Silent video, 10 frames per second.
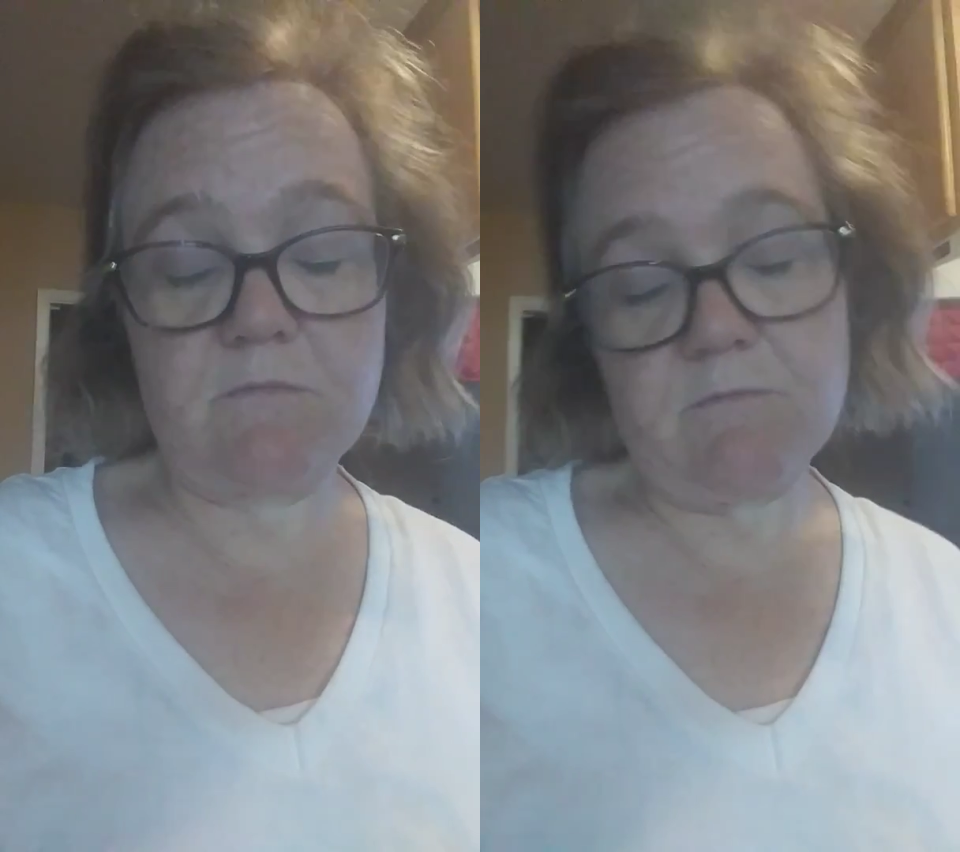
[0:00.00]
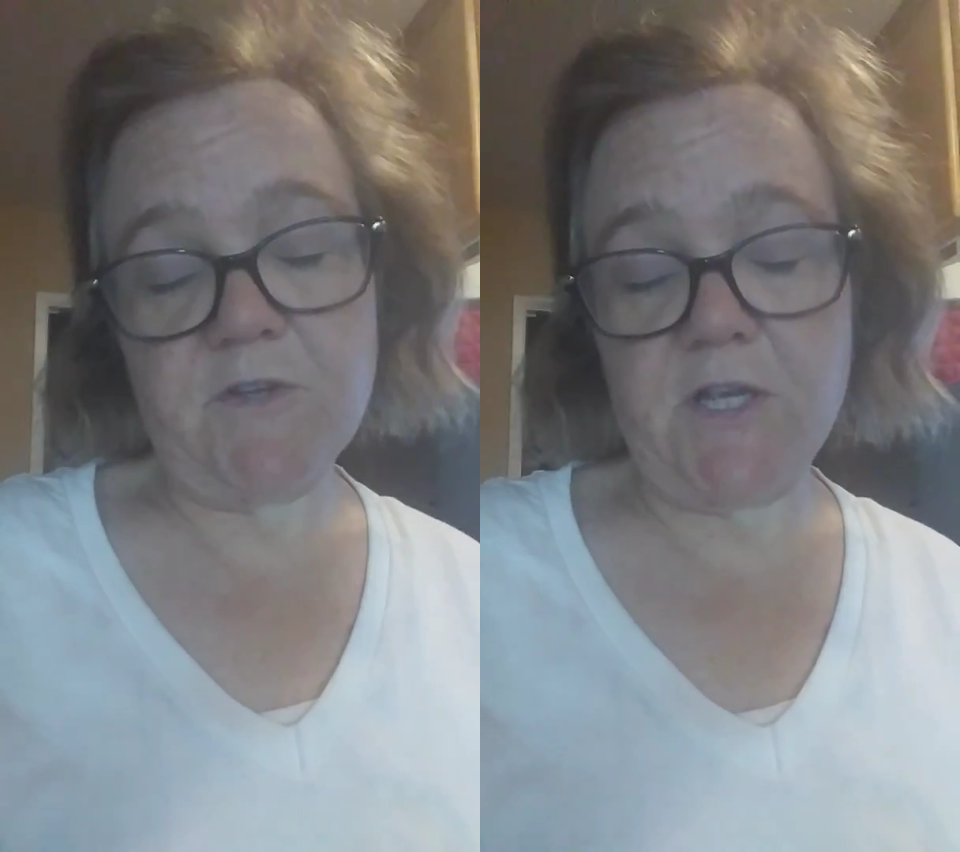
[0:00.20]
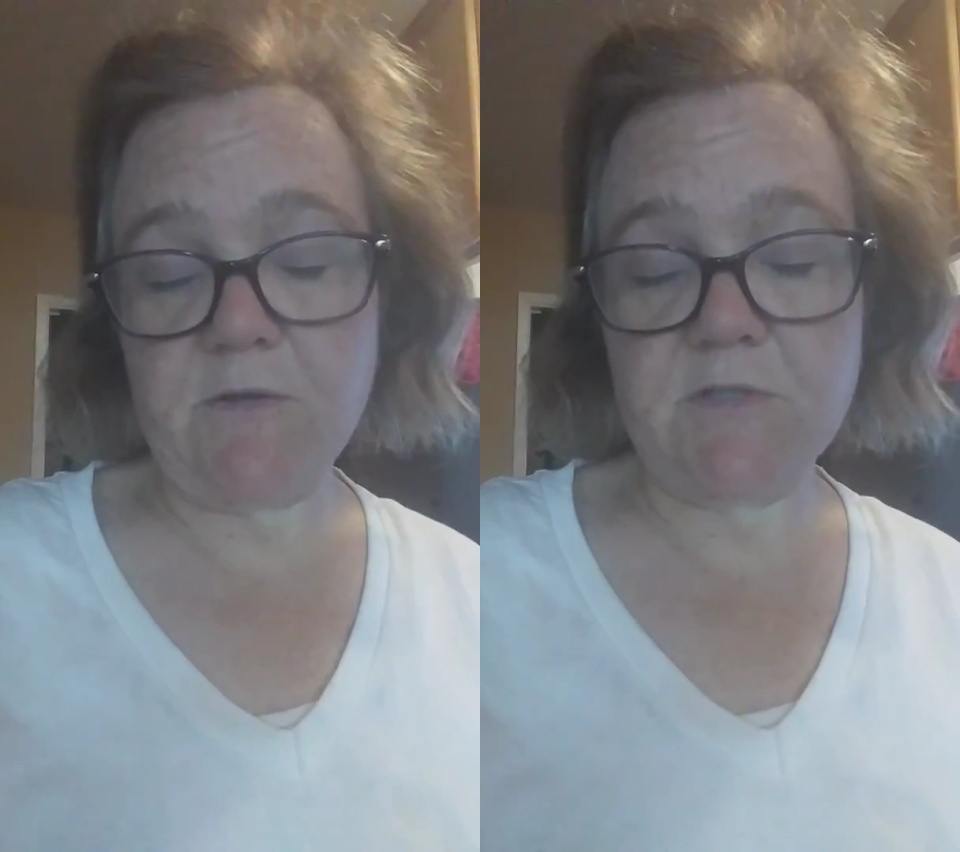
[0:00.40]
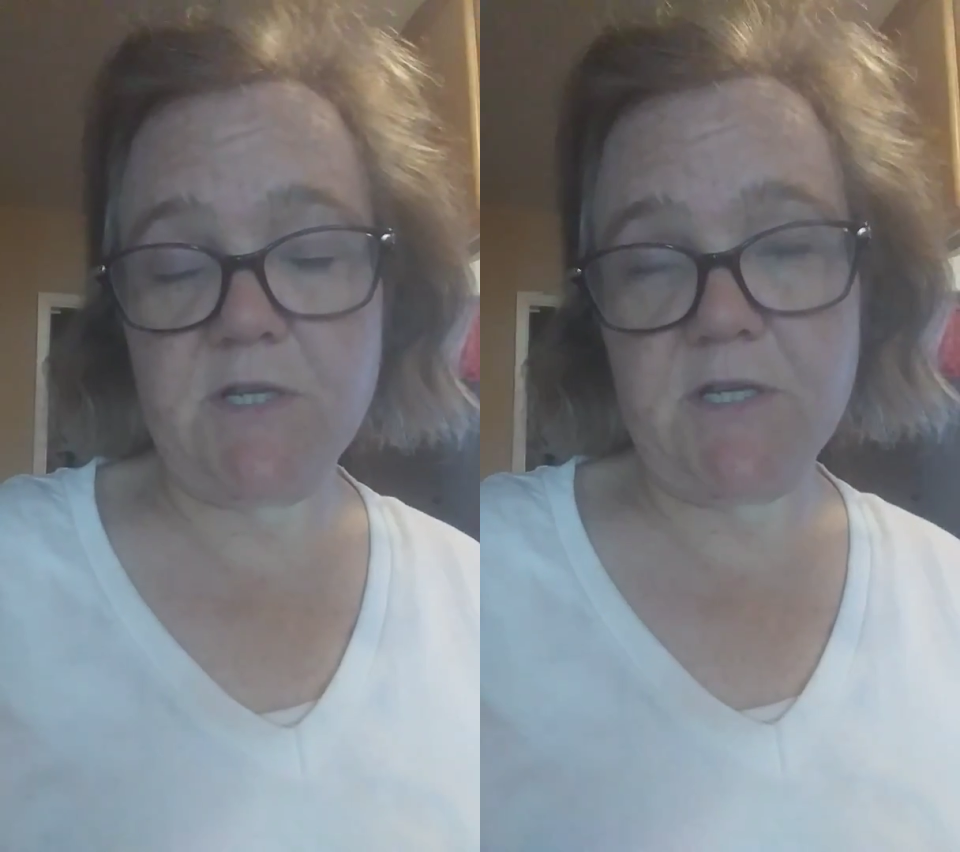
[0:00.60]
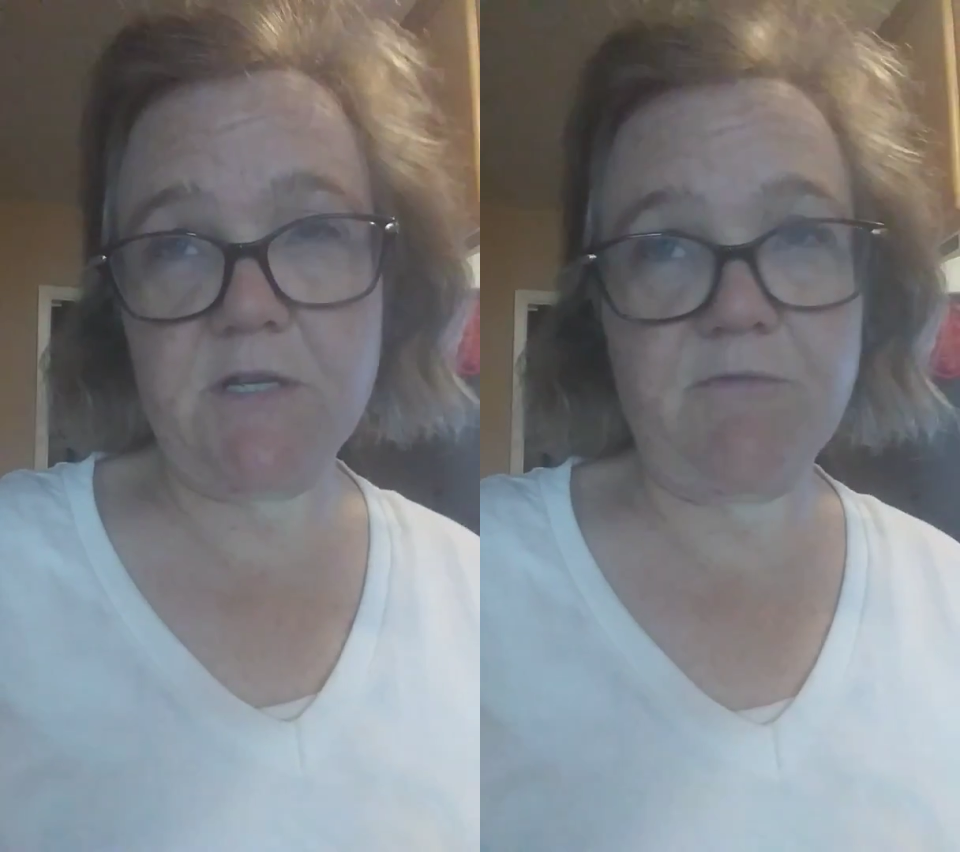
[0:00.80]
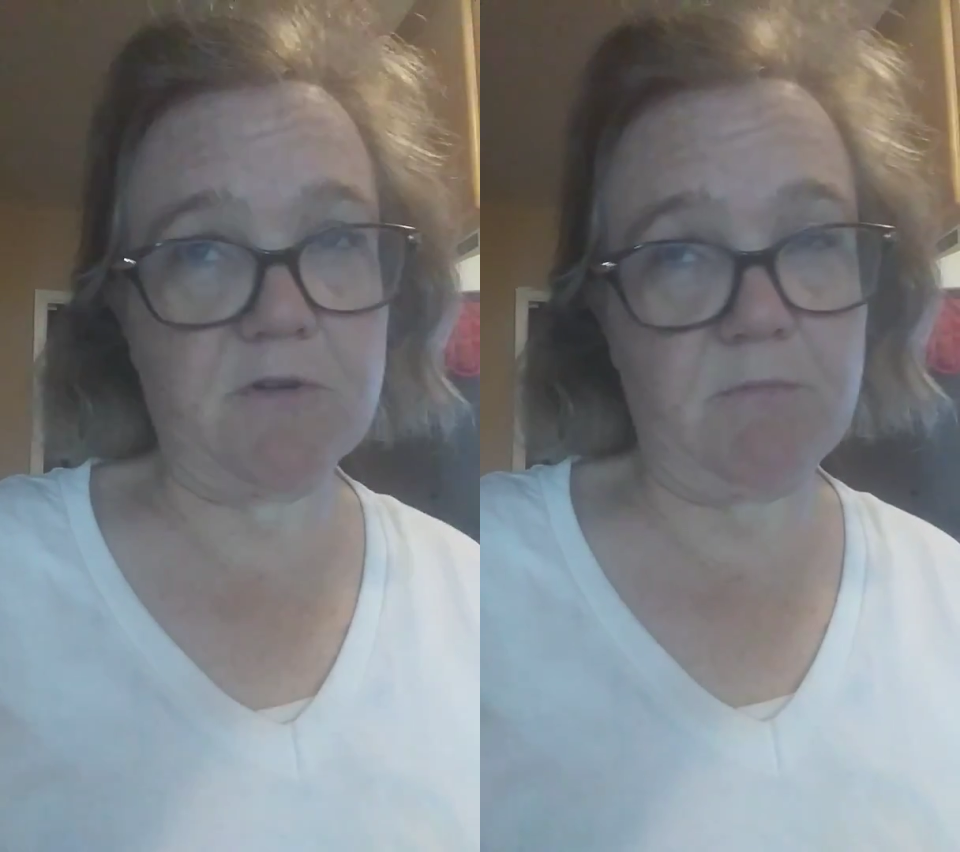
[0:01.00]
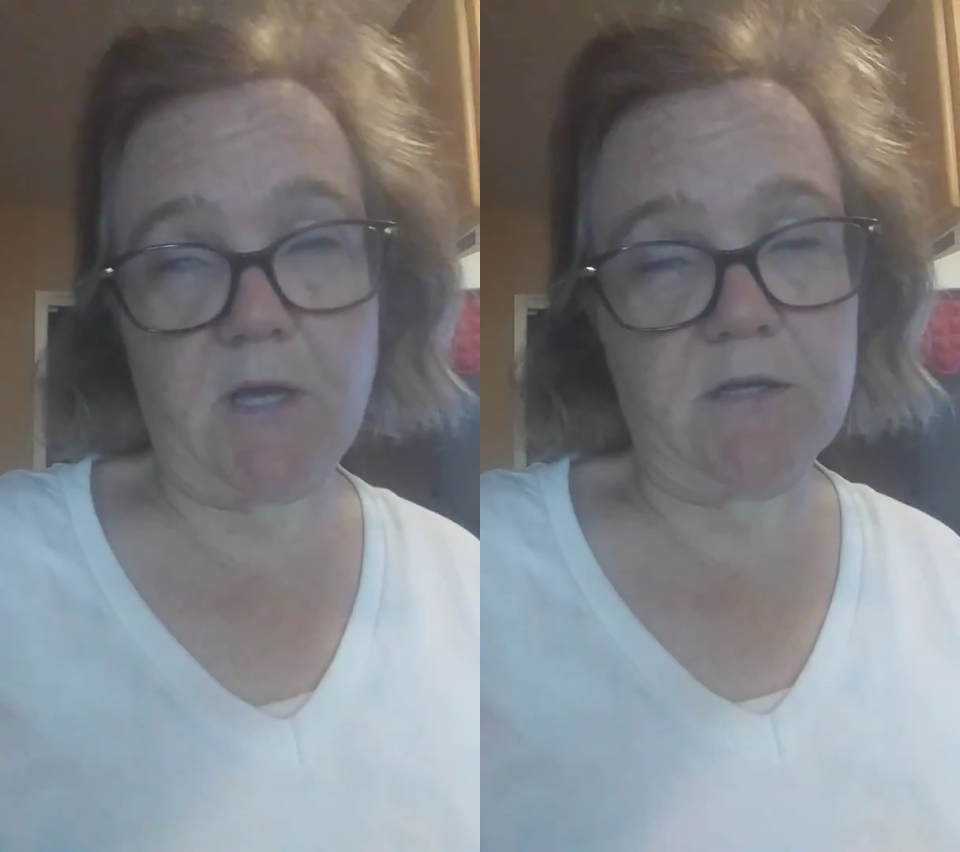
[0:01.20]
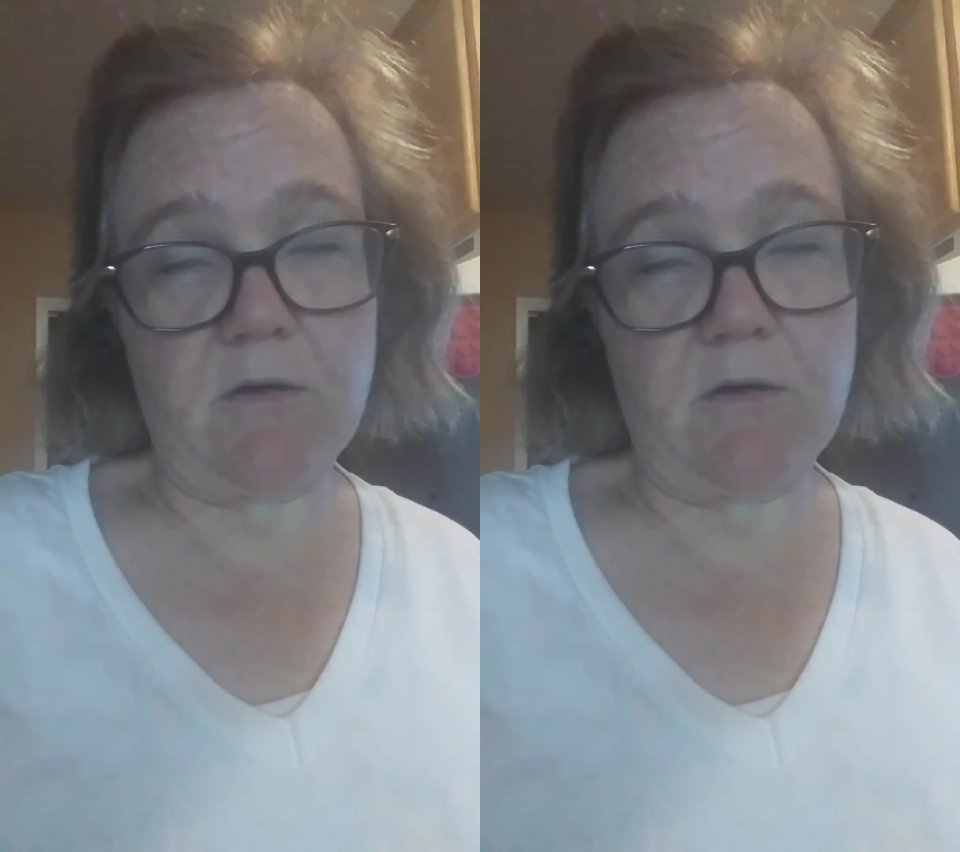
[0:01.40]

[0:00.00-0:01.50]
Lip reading: videos that I did from,